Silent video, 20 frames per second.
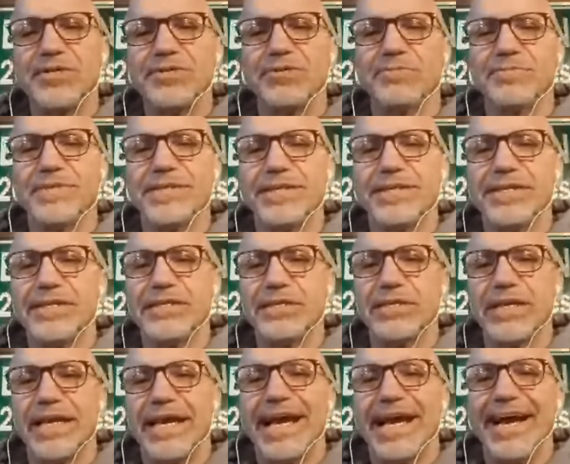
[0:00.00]
because
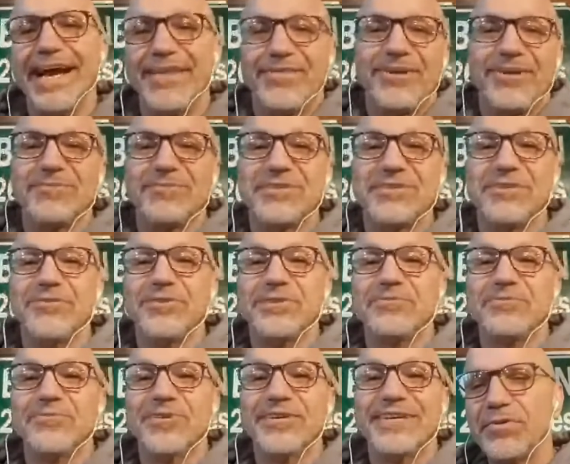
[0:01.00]
I thought it was the only
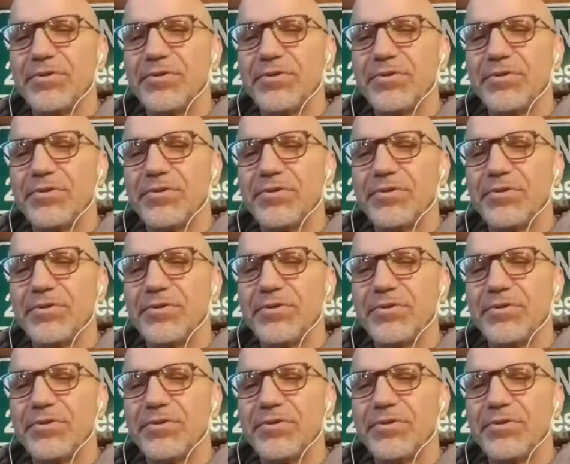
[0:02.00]
one.